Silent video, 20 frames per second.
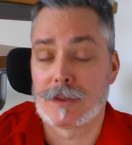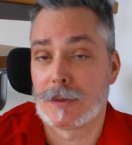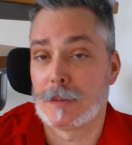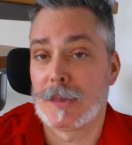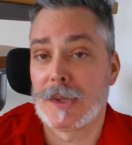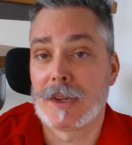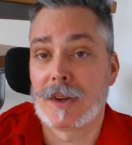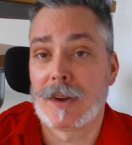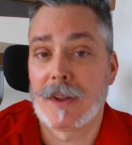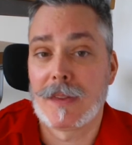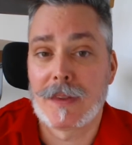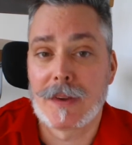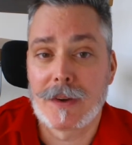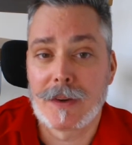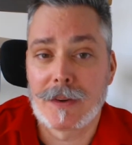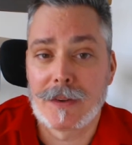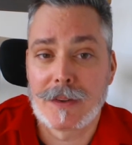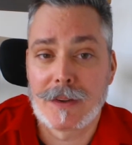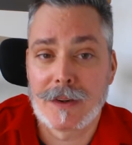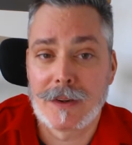bid on
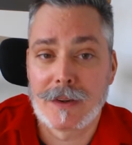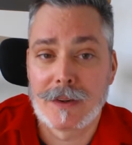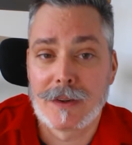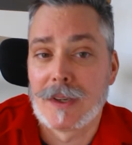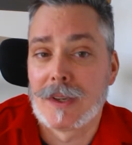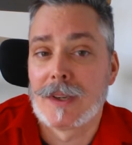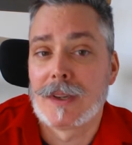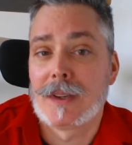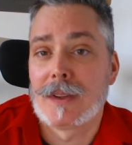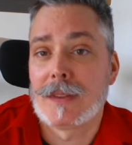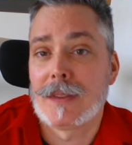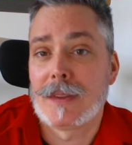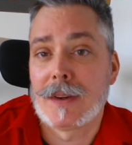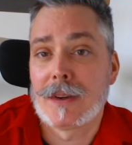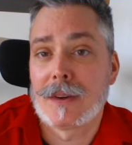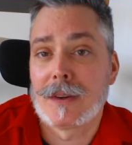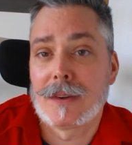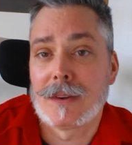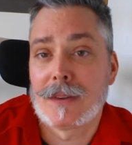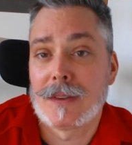
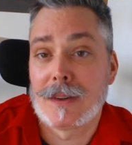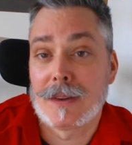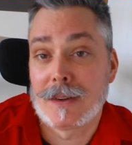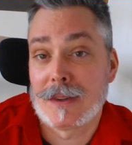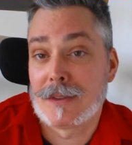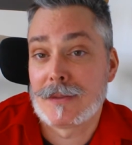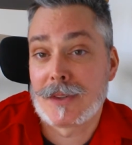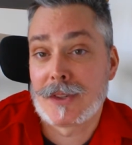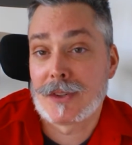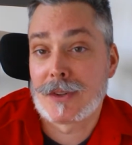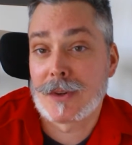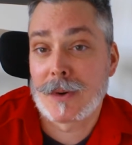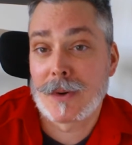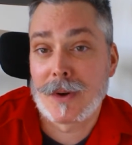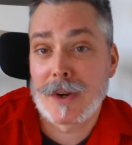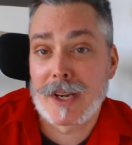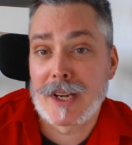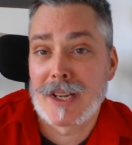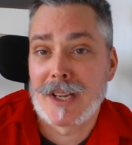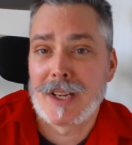their
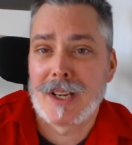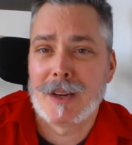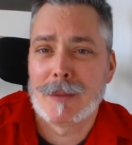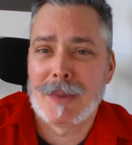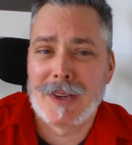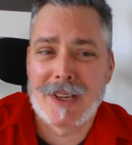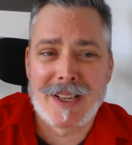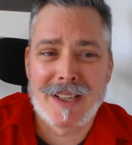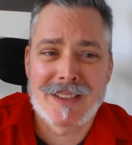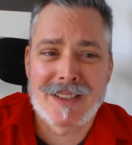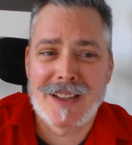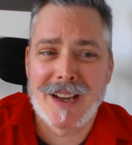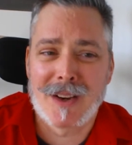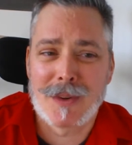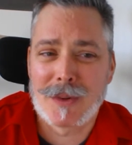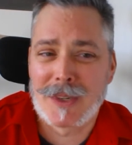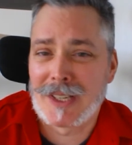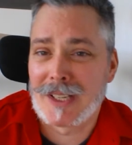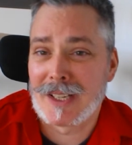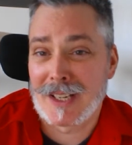inventory, but it's not
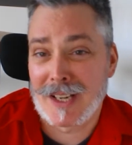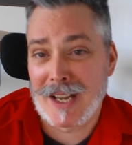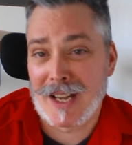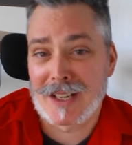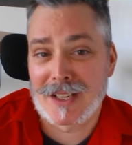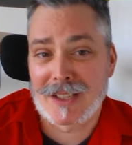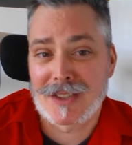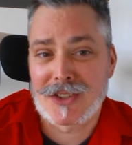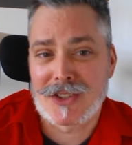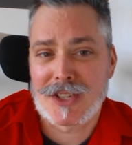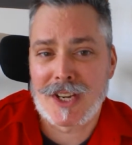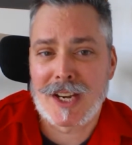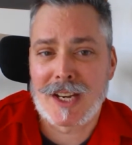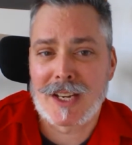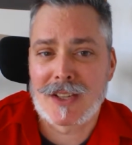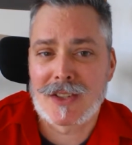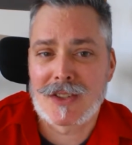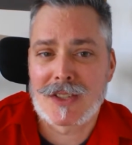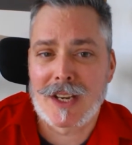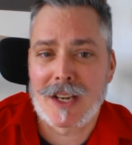really an ad
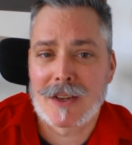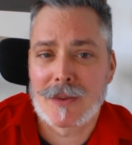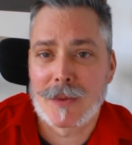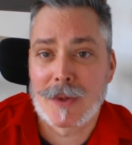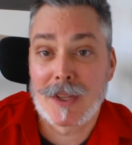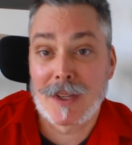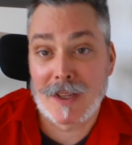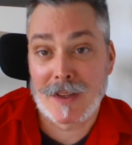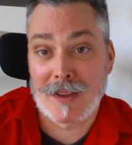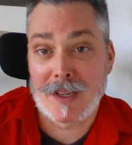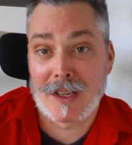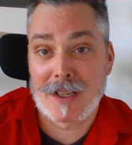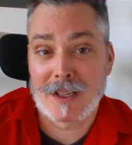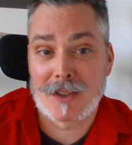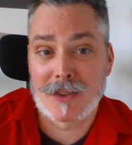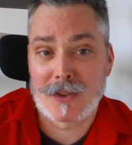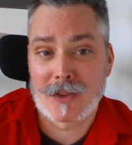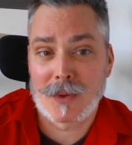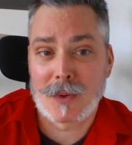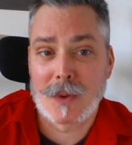exchange, and really
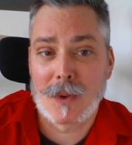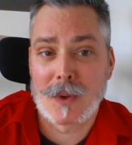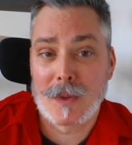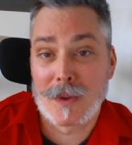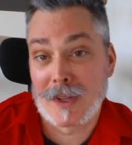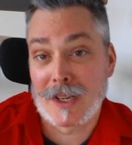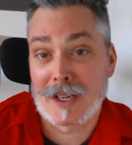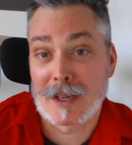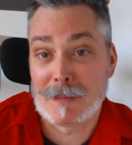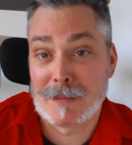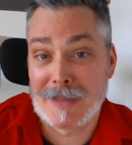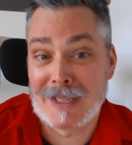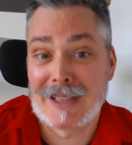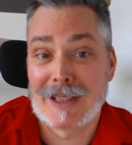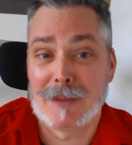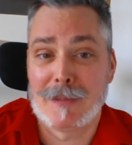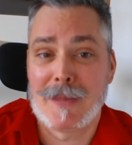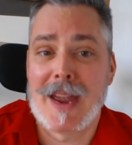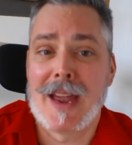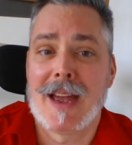they're like a
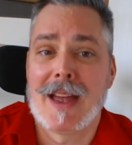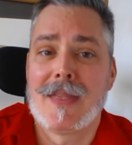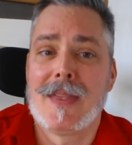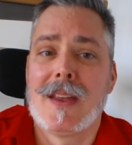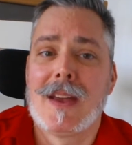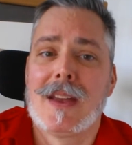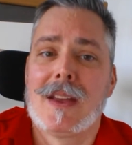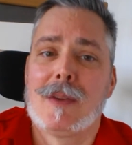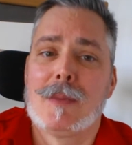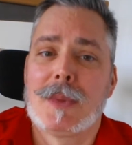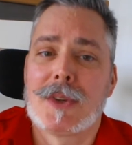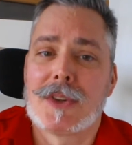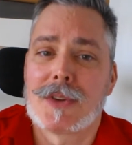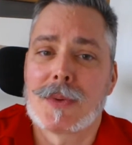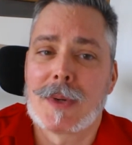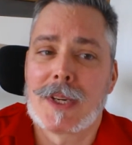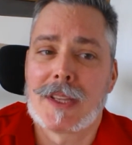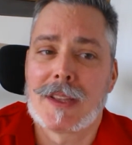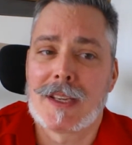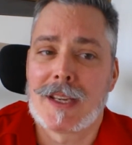middleman
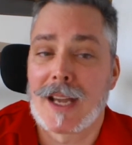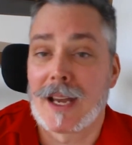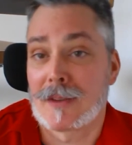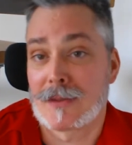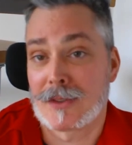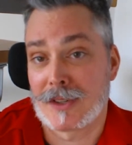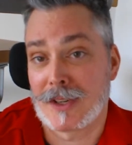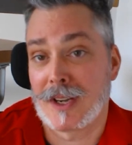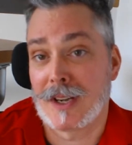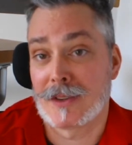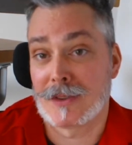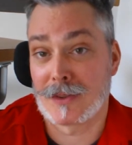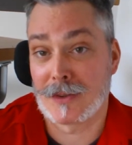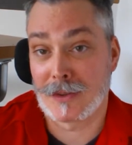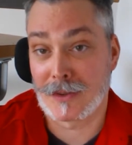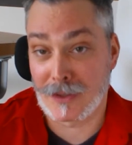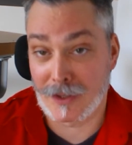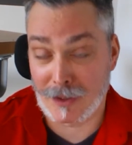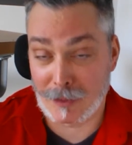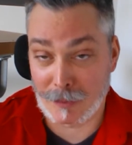between the
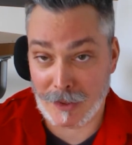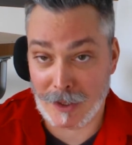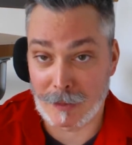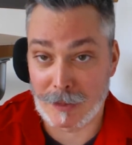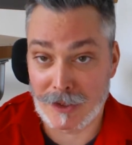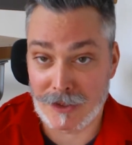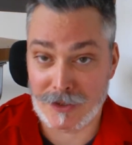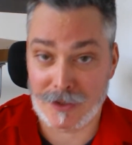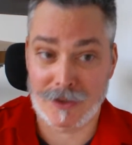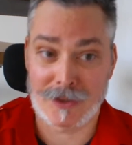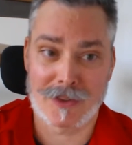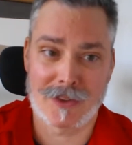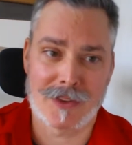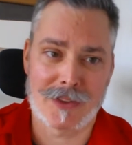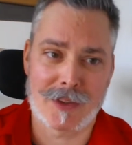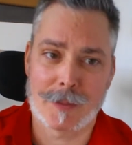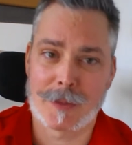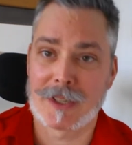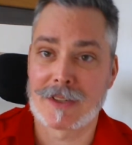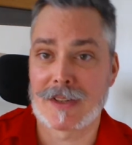advertisers and the publishers. And
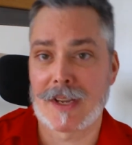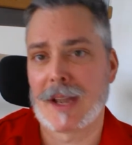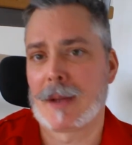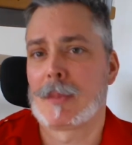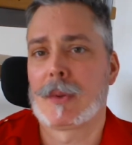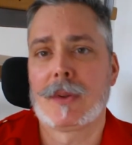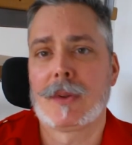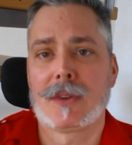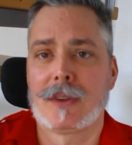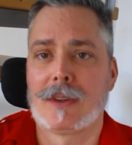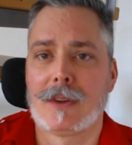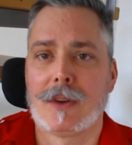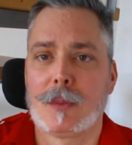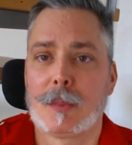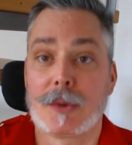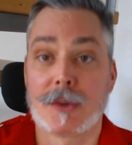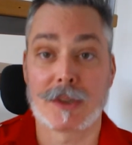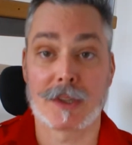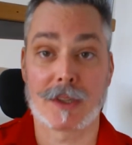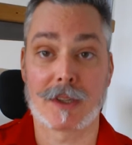some examples in no
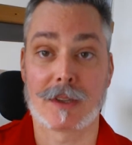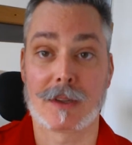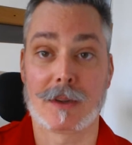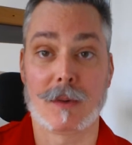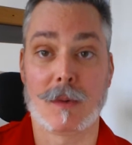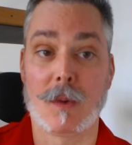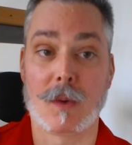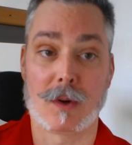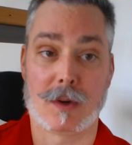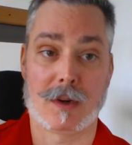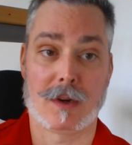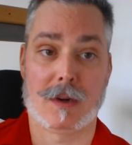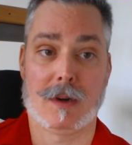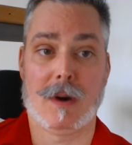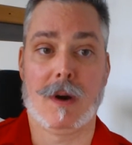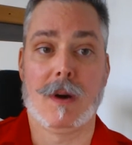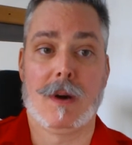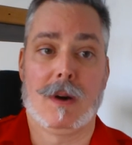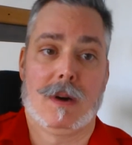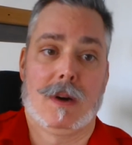particular
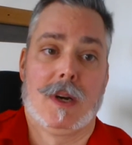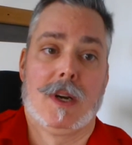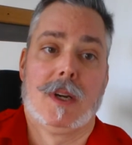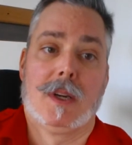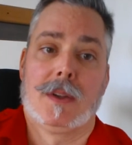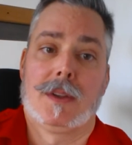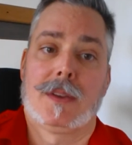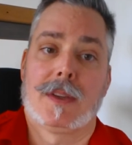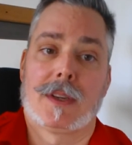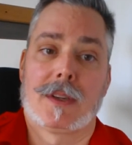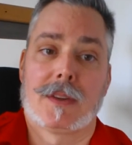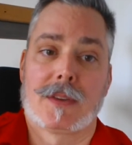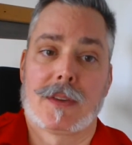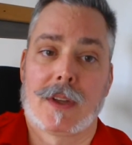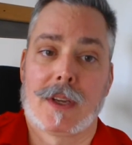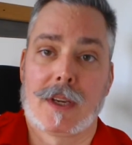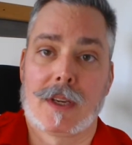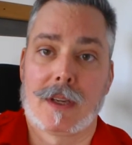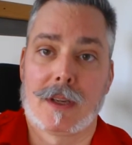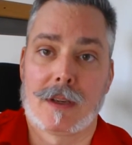order are things
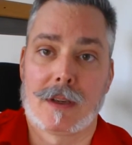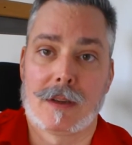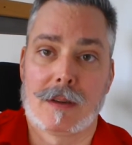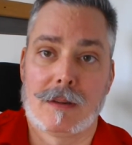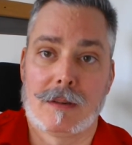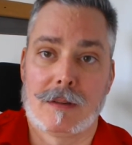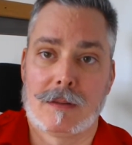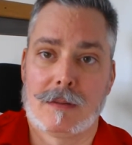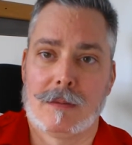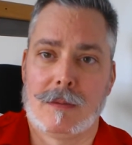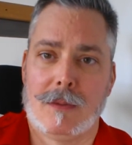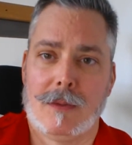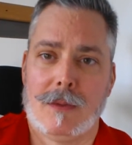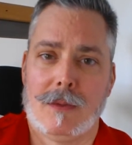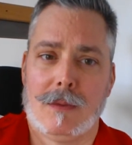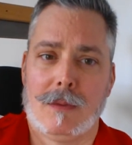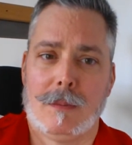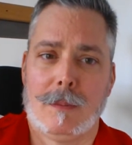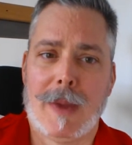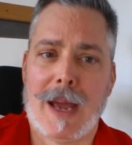like
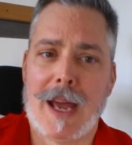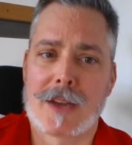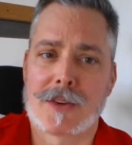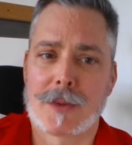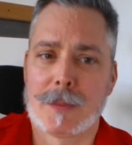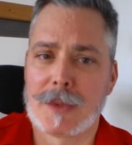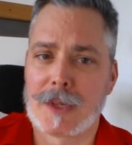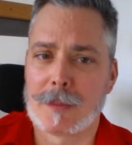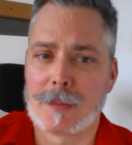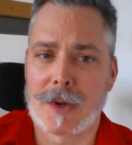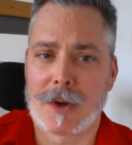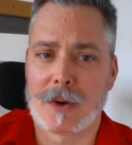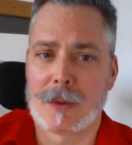Matomy